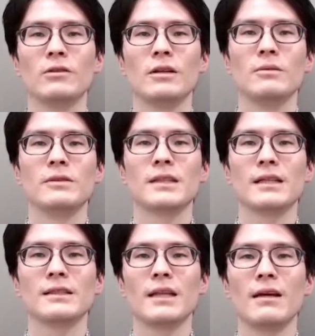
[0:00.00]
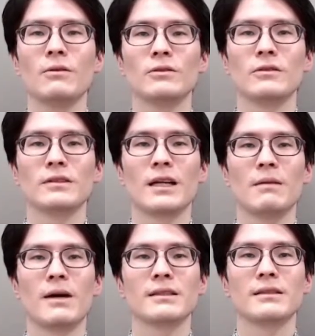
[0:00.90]
and stored across
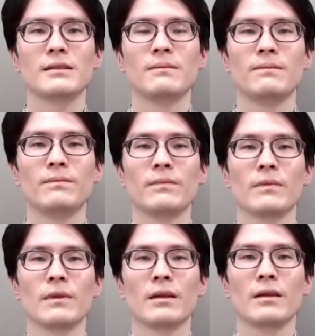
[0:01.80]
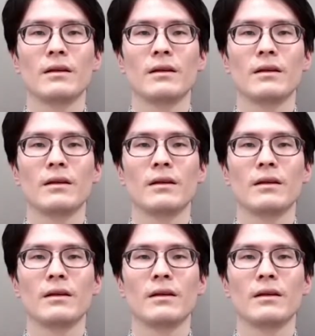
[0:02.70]
multiple data nodes.